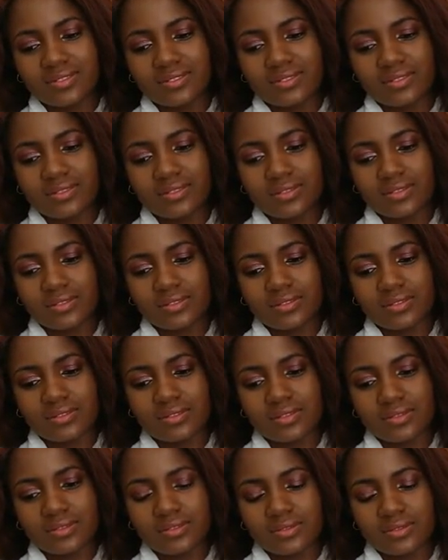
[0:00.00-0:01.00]

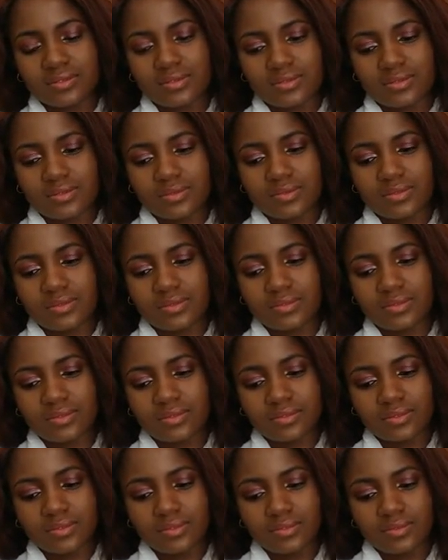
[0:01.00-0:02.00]

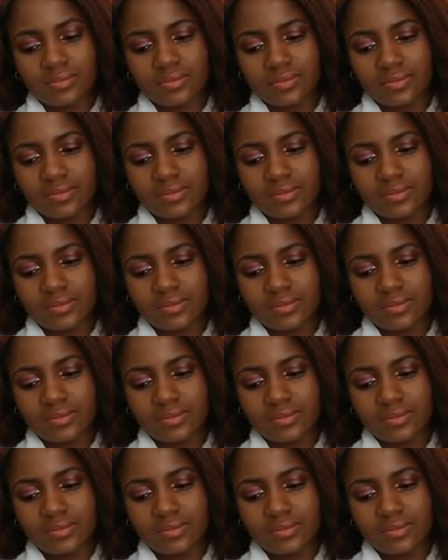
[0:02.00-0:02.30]
The person shown says nothing.